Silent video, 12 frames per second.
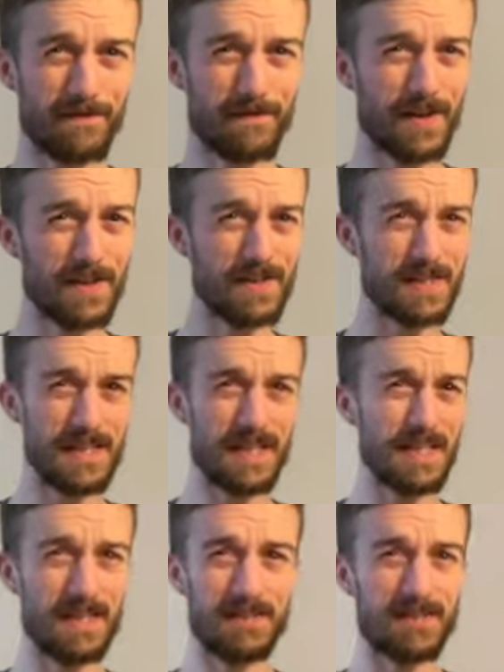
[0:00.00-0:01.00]

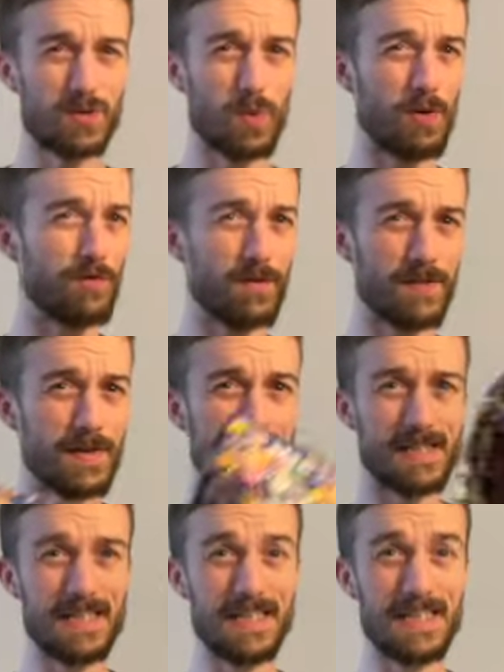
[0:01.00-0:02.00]
12 or
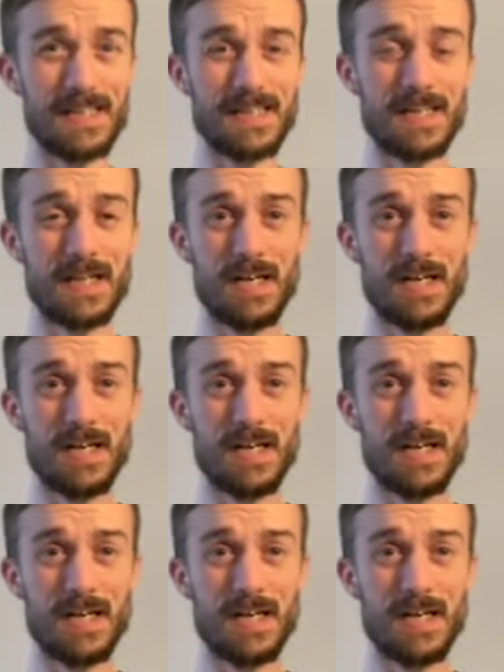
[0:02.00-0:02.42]
13 years.